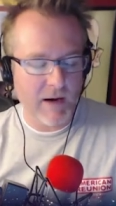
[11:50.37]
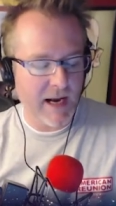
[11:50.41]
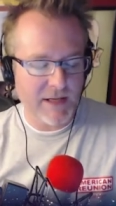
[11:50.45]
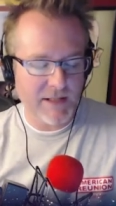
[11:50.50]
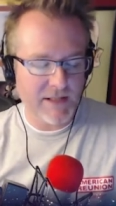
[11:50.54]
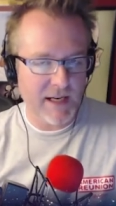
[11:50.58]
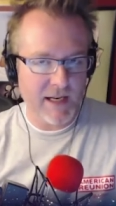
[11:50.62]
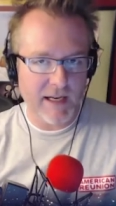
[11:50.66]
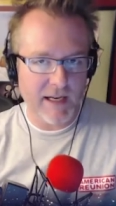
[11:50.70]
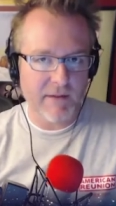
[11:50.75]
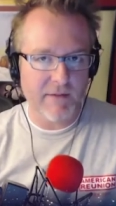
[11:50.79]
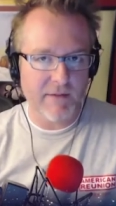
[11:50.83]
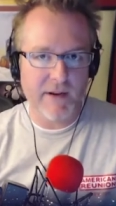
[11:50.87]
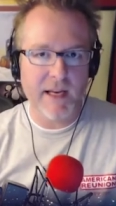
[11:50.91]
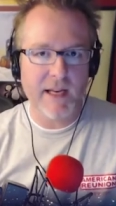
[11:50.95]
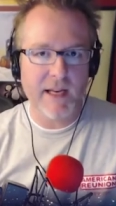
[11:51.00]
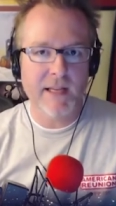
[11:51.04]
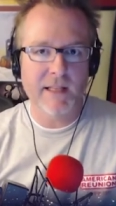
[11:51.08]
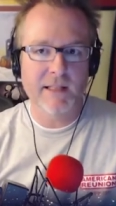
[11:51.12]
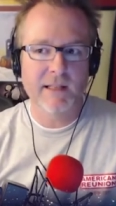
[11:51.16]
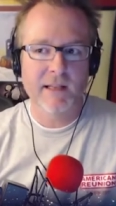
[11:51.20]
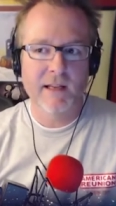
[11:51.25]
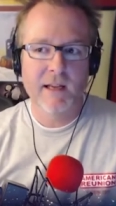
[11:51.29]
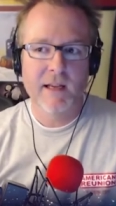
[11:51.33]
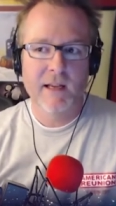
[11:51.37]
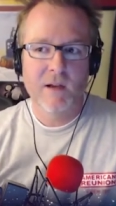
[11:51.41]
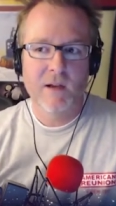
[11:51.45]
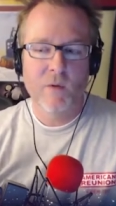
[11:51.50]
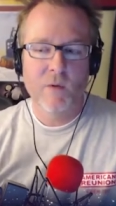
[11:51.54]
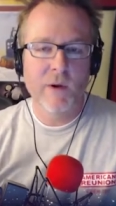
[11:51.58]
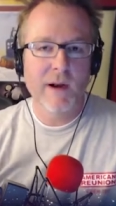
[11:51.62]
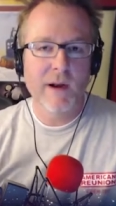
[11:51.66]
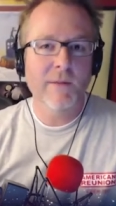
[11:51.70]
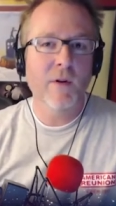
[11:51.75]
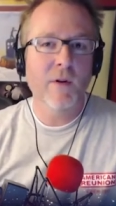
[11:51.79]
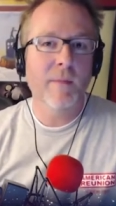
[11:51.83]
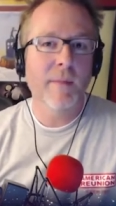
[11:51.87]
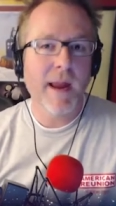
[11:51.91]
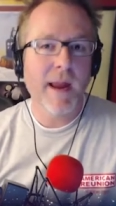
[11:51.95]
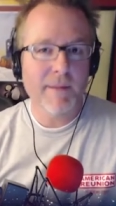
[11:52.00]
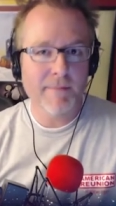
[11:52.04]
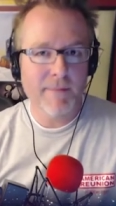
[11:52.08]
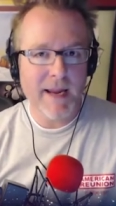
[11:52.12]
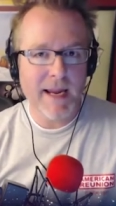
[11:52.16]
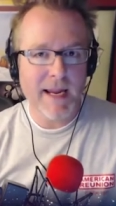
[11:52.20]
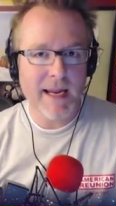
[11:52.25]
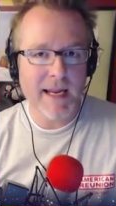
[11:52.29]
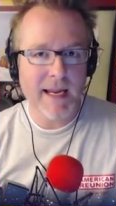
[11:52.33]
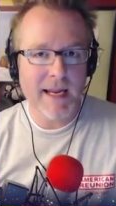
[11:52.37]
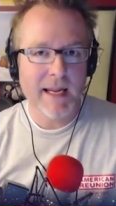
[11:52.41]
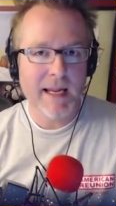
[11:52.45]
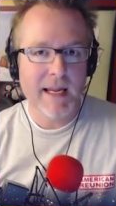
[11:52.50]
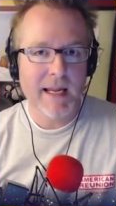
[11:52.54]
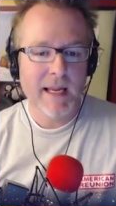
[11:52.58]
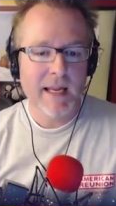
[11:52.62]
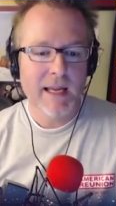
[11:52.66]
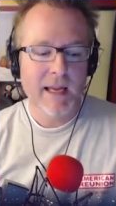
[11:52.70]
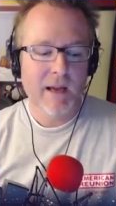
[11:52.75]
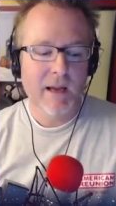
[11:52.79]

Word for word: HD DVDs, whatever it may be,